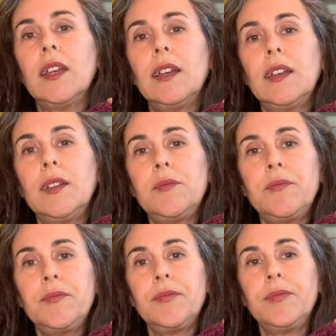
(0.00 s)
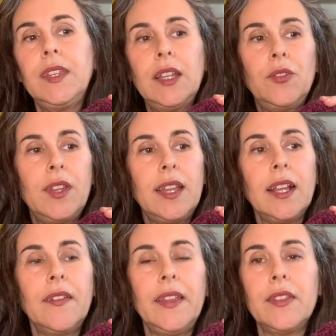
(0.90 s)
um, you know, knitting
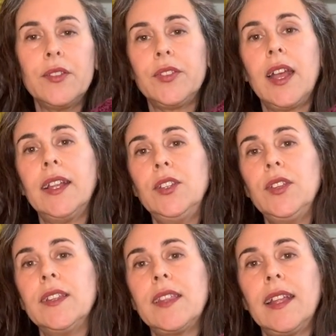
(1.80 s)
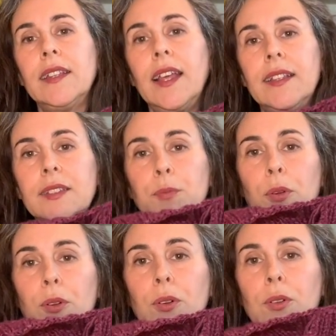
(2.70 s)
on the other side and you get that nice
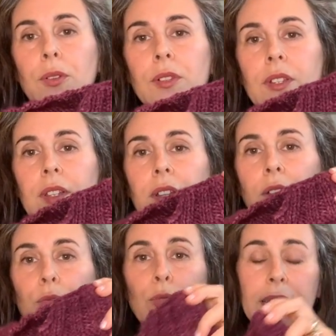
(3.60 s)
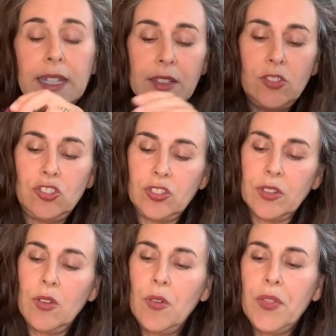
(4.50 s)
purl ridge and
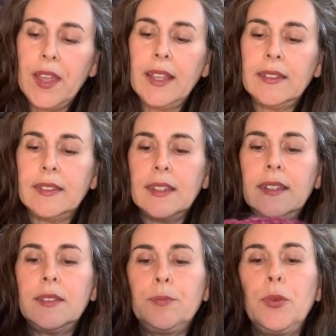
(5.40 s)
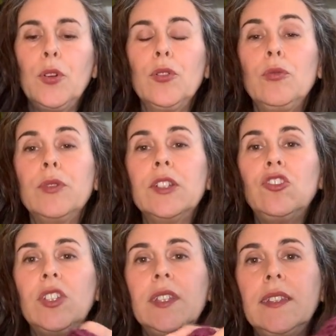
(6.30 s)
the whole thing is, is purl
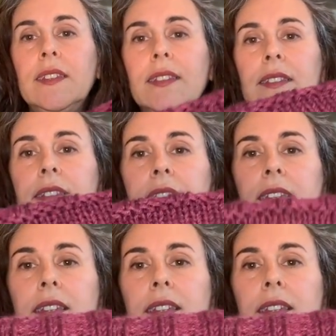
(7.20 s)
ridges